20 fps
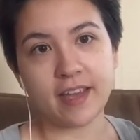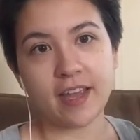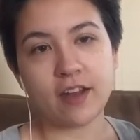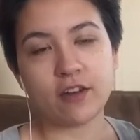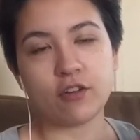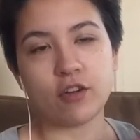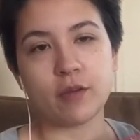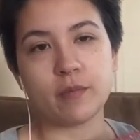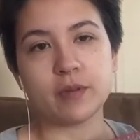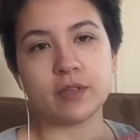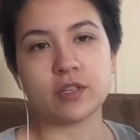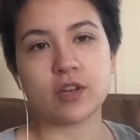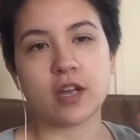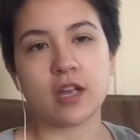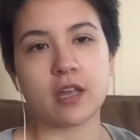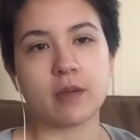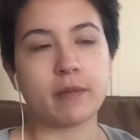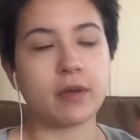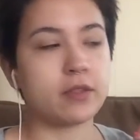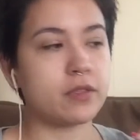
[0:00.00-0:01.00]
I know I've been
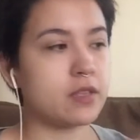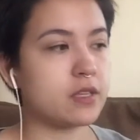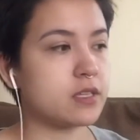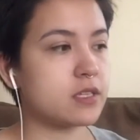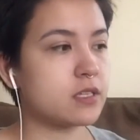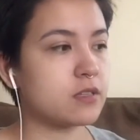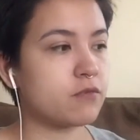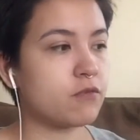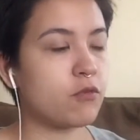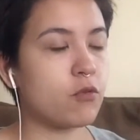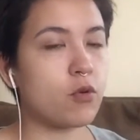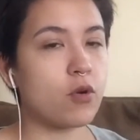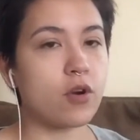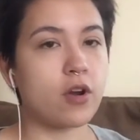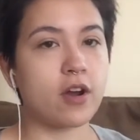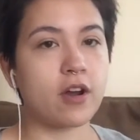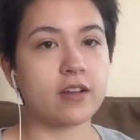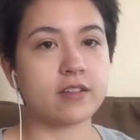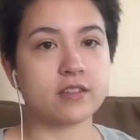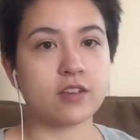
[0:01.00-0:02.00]
talking about this
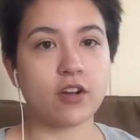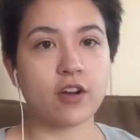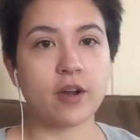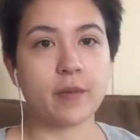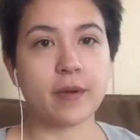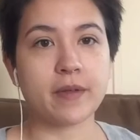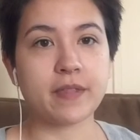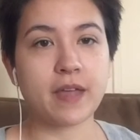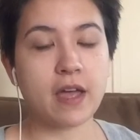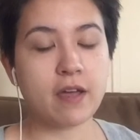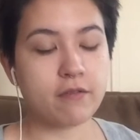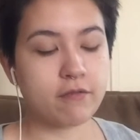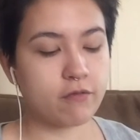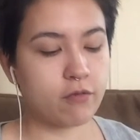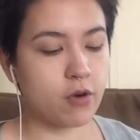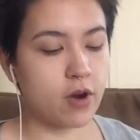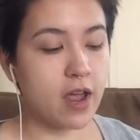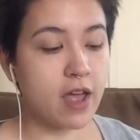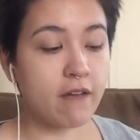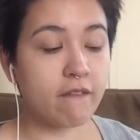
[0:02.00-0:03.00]

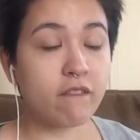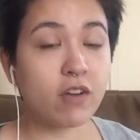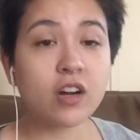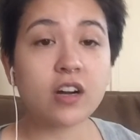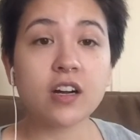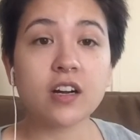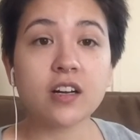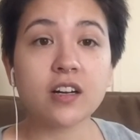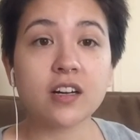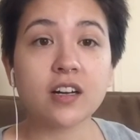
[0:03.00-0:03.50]
forever.